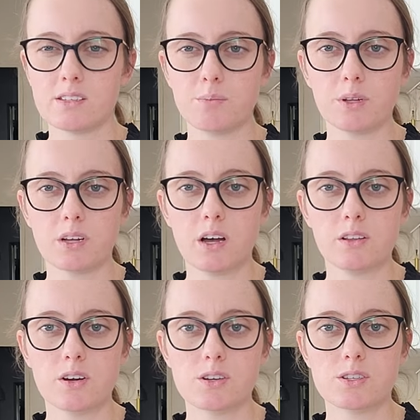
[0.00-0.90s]
simple
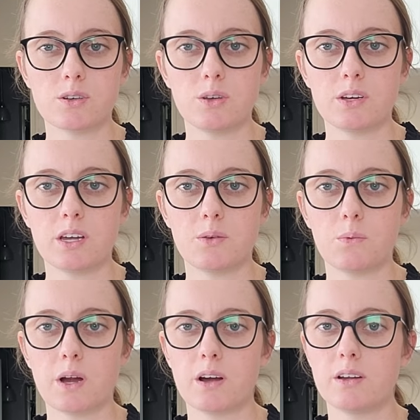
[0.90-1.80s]
colors so you
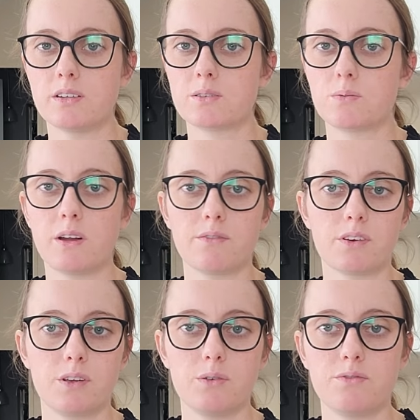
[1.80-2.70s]
can wear it
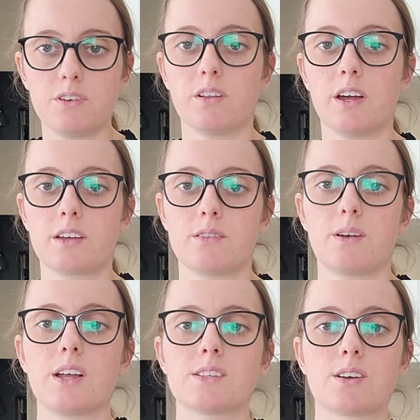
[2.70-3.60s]
whenever you feel like
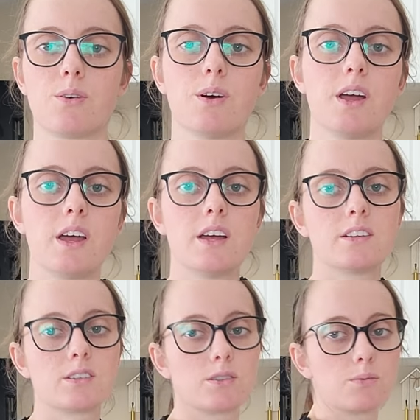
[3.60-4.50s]
it, right? So
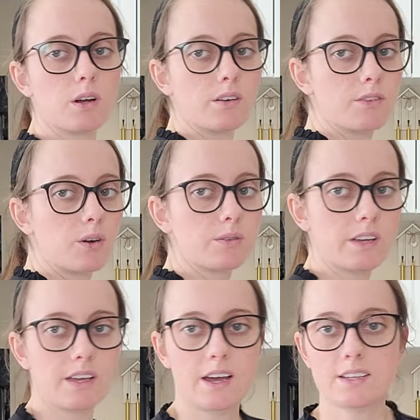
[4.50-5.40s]
this is one of
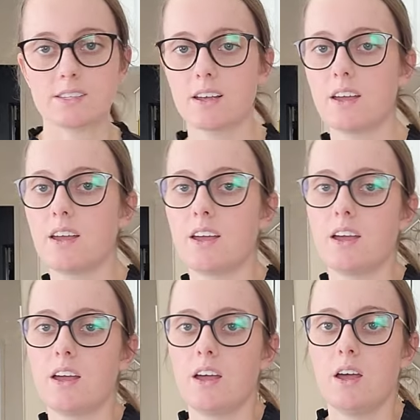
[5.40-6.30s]
those, I guess.
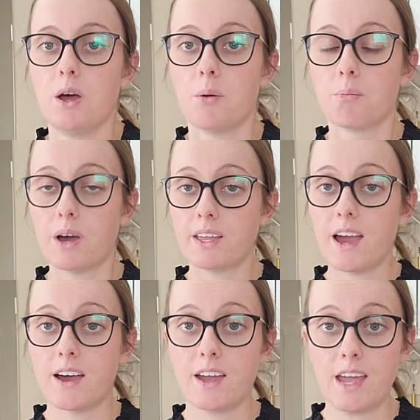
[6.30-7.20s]
But
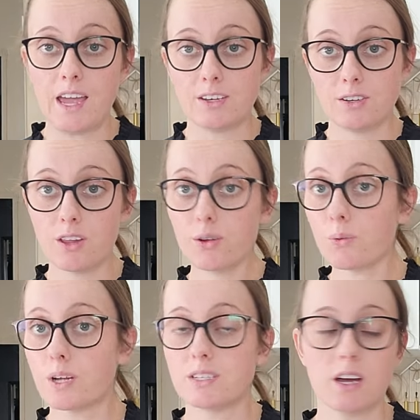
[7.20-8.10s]
yeah,
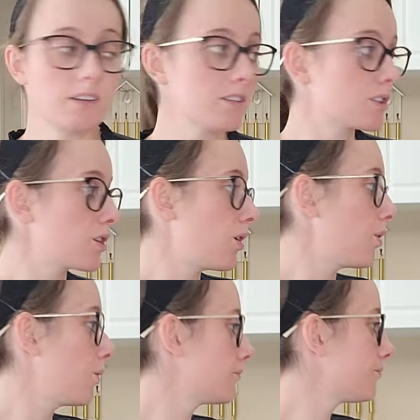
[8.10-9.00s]
another one done.
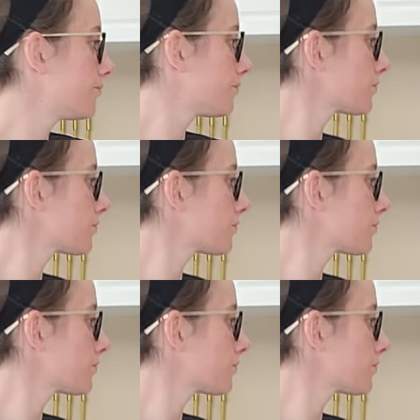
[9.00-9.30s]
So